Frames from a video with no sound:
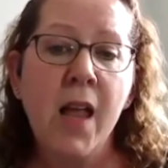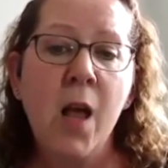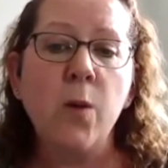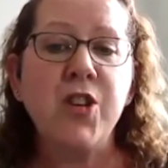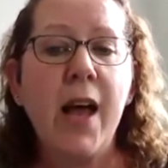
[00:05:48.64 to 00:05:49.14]

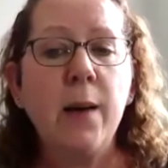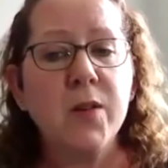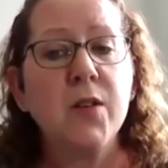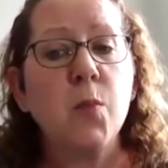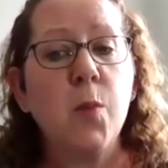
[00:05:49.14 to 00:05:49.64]
which helps
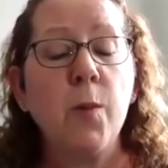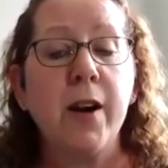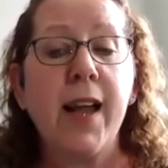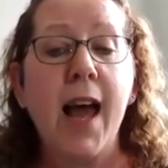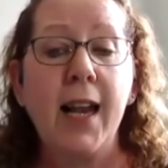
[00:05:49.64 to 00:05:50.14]
us when we're
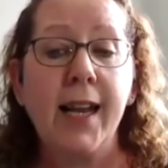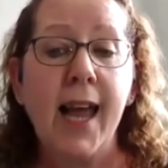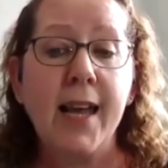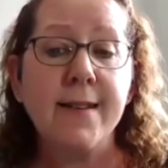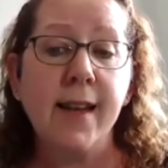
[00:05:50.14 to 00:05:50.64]

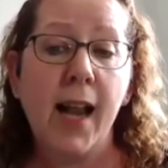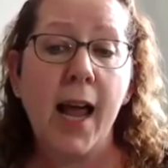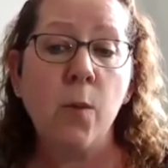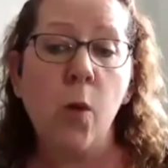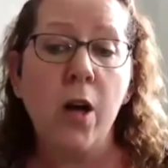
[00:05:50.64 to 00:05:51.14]
allocating
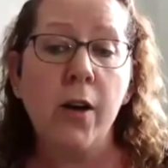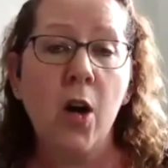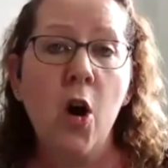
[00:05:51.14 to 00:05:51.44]
client work.